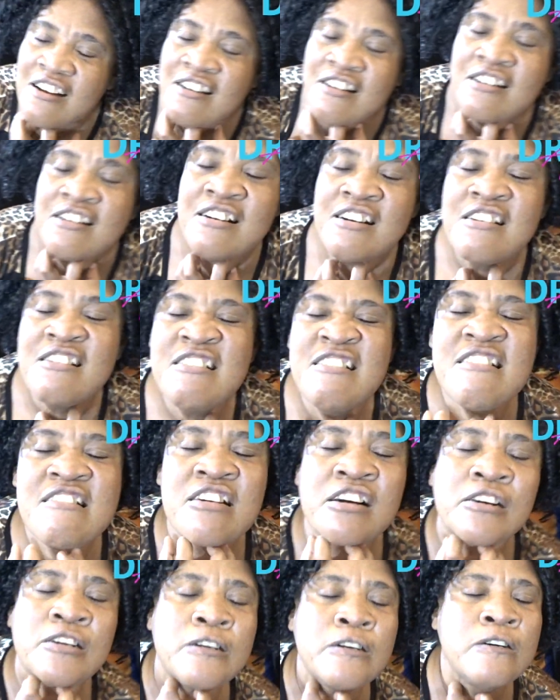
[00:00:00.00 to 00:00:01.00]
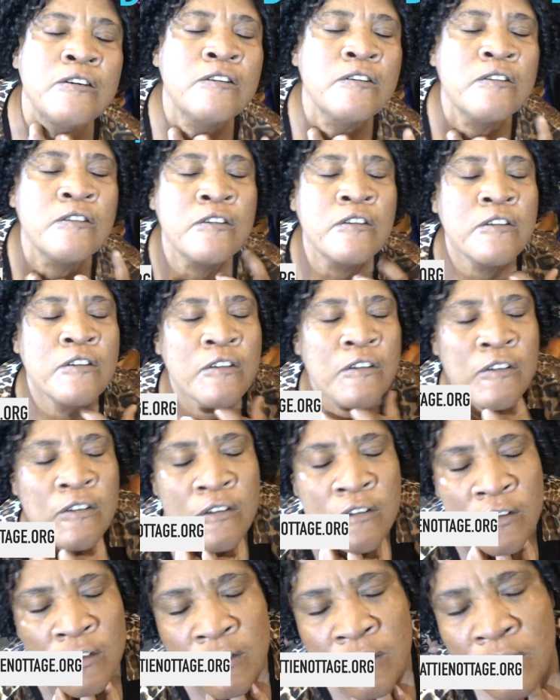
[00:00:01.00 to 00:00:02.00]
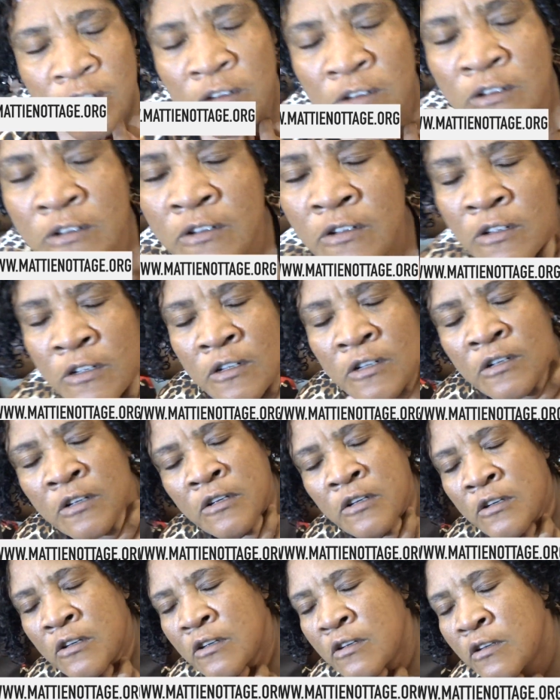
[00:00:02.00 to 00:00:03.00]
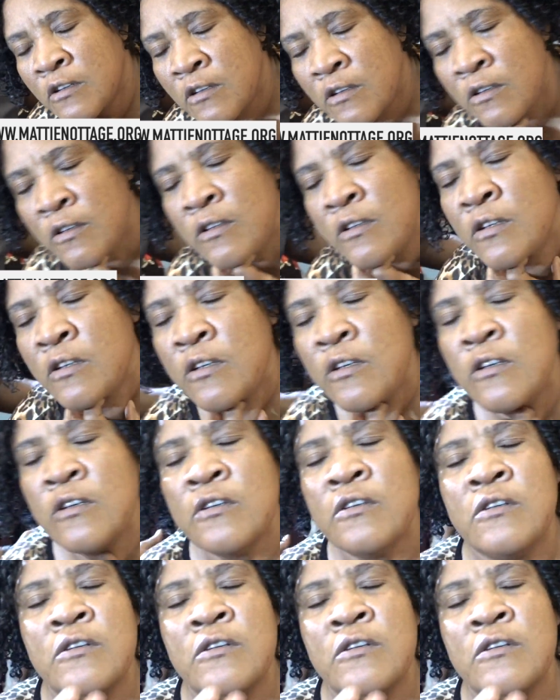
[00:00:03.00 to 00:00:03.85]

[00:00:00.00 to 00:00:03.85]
crazy to go. Go. Go. Go. go.